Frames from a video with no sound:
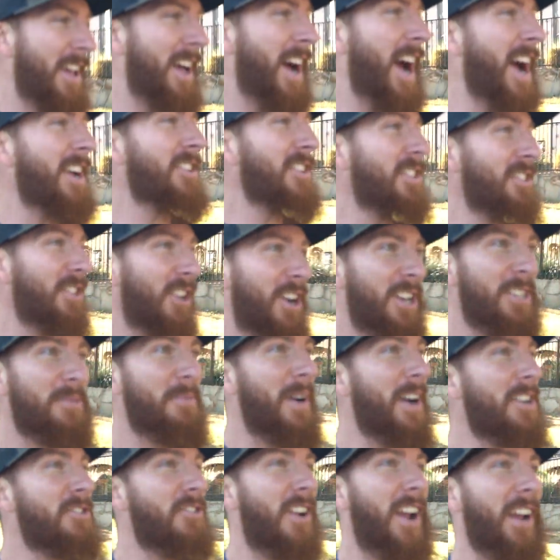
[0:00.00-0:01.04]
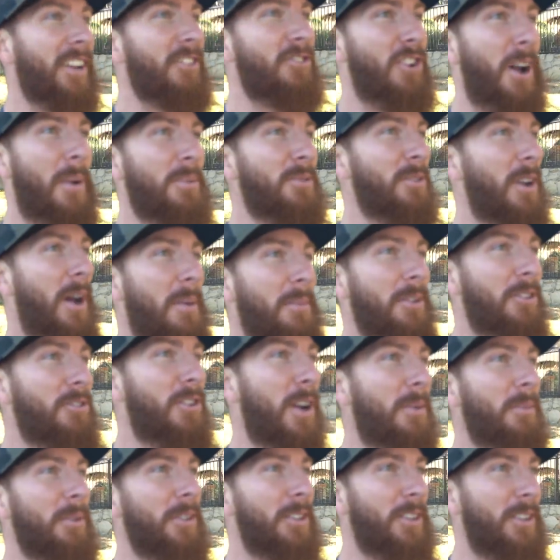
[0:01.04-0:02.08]
I just lost my drag and drop, so I'm in
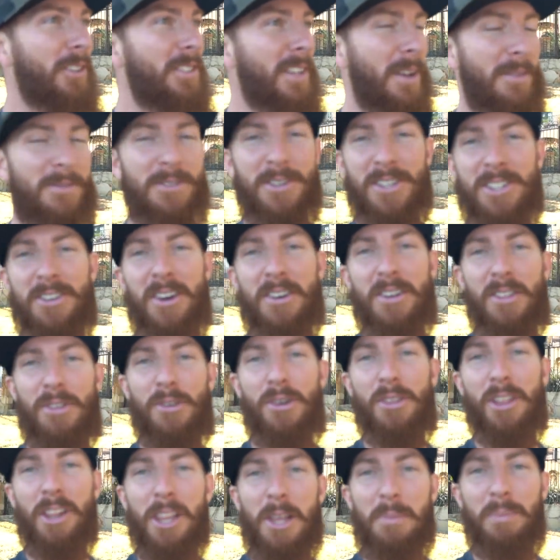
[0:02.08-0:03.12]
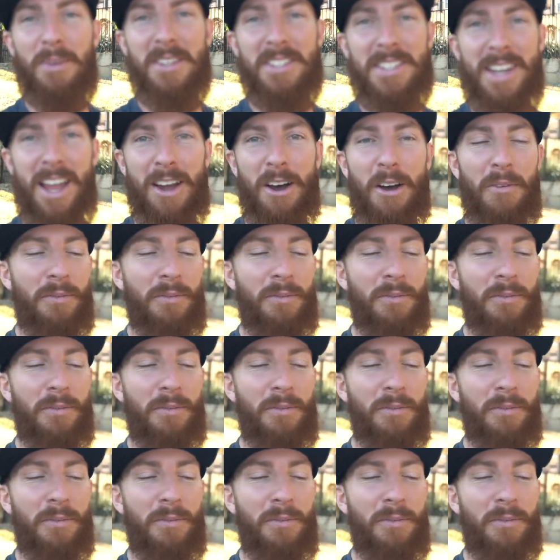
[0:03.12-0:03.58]
trouble, dudes. I'm just starting to throw the lipless now.